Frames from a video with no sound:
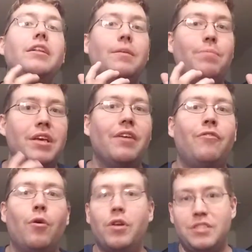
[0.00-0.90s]
to be a
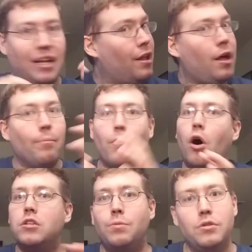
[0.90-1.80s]
focus on
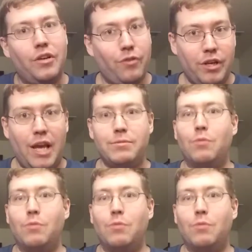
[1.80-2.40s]
multiple different games.